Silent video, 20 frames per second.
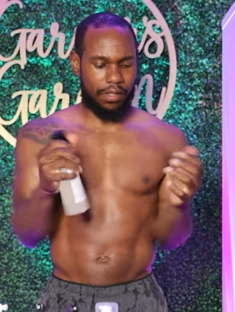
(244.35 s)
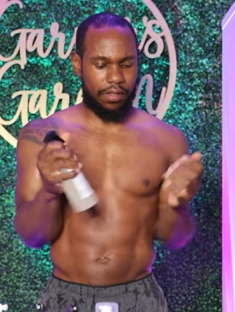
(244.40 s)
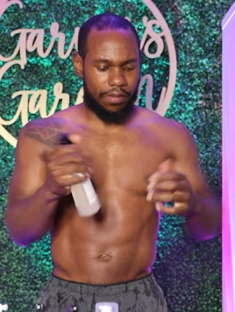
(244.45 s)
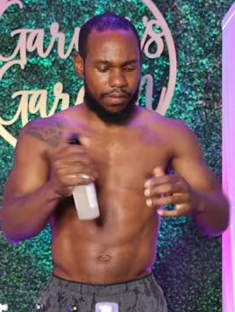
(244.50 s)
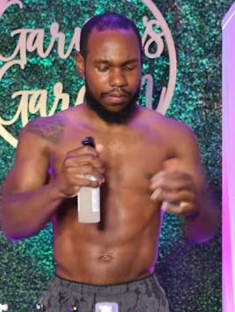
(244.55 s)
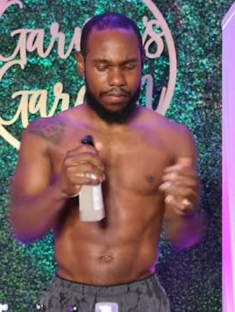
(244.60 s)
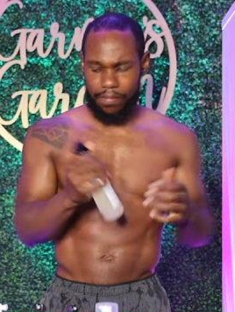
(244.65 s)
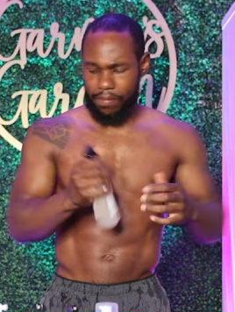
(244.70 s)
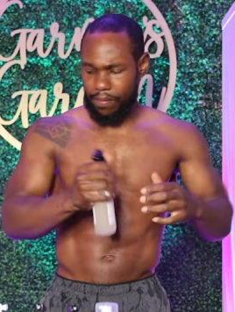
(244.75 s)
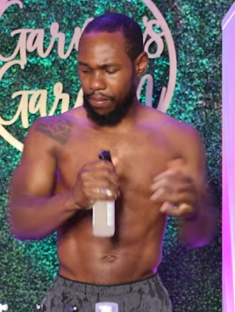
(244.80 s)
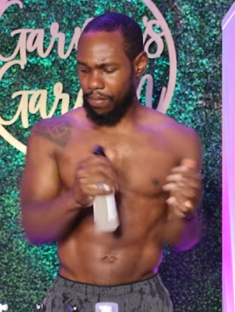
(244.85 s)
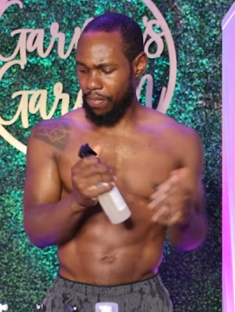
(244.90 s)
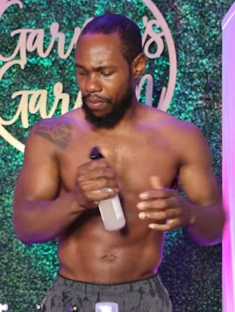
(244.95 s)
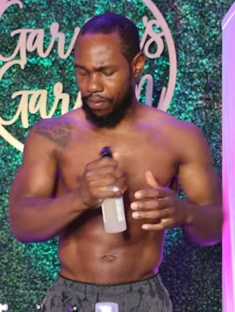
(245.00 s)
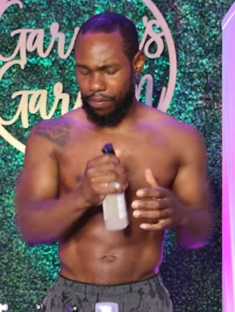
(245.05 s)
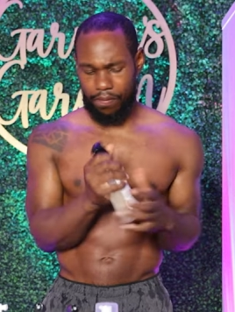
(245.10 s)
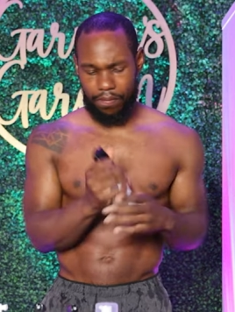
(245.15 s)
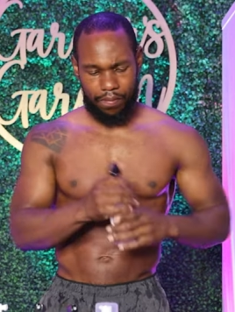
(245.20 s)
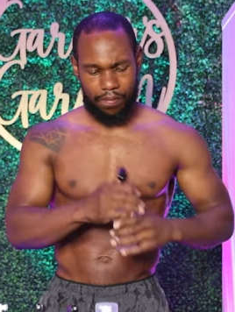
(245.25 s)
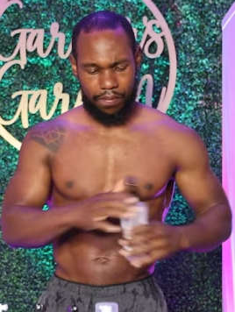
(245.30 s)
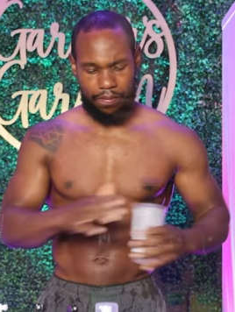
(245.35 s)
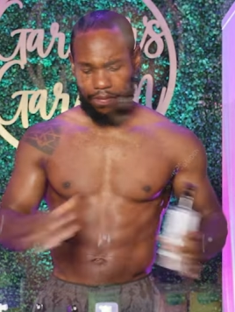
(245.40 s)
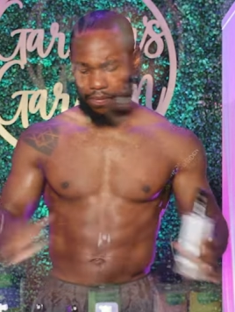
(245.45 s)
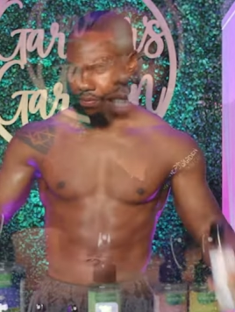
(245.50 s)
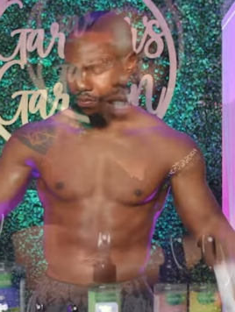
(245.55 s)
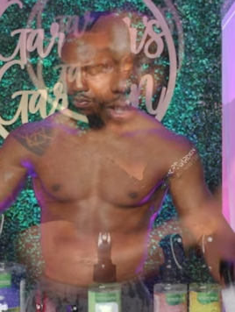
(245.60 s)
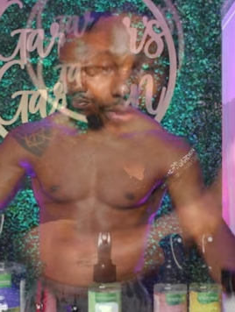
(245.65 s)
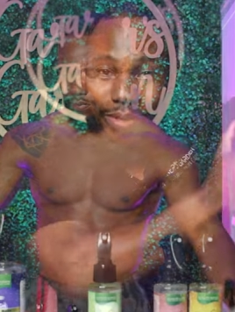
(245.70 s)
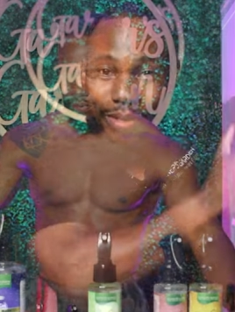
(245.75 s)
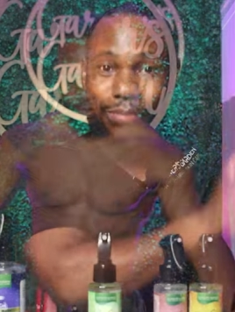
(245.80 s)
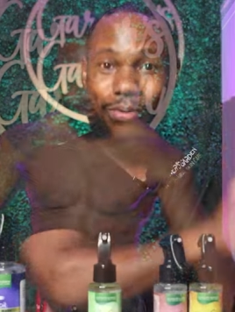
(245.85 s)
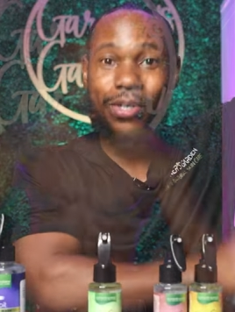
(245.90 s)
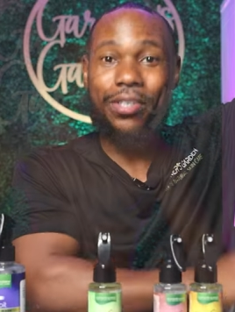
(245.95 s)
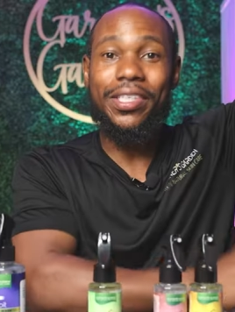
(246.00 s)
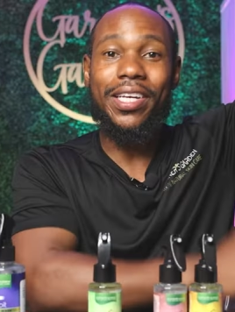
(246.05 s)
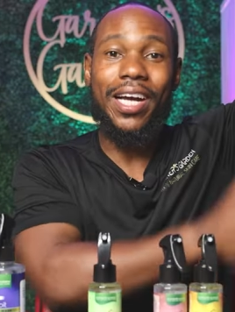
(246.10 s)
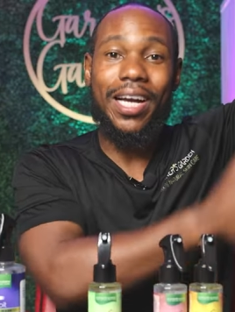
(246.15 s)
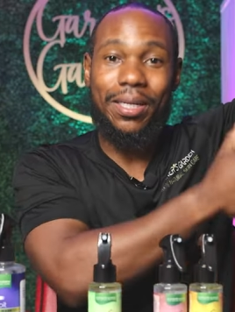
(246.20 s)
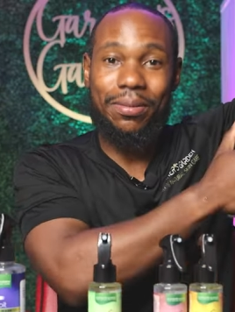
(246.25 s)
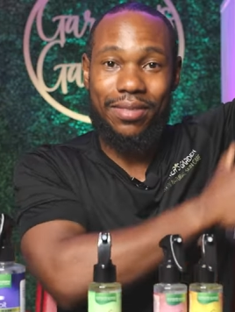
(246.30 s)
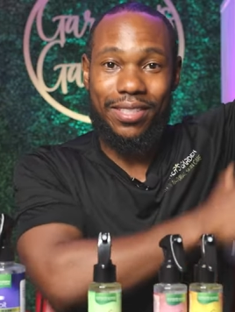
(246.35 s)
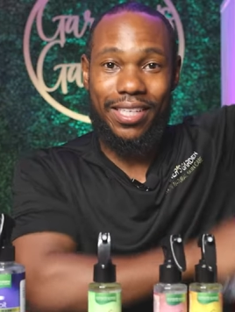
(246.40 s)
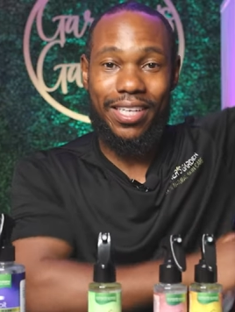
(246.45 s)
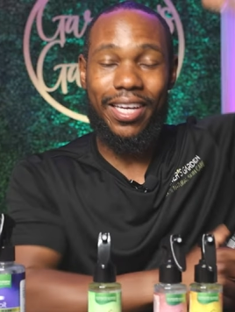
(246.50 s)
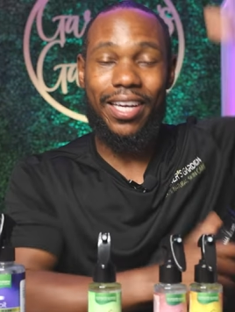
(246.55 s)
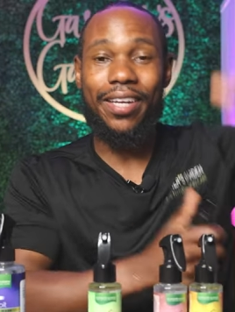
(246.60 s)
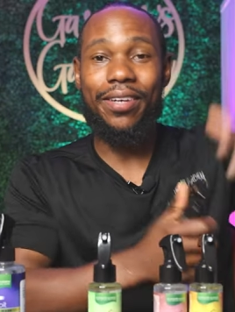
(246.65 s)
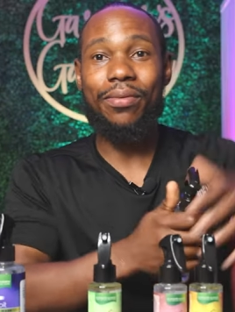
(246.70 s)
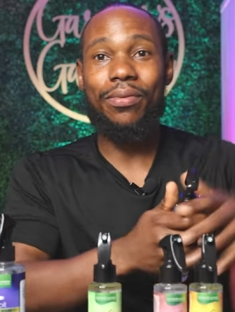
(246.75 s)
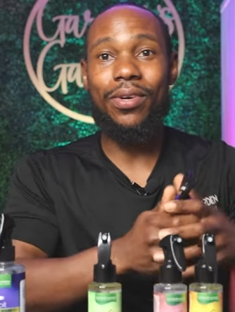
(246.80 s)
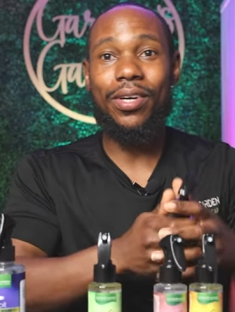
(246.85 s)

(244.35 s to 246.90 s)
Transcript: and then spray your arms three more times again.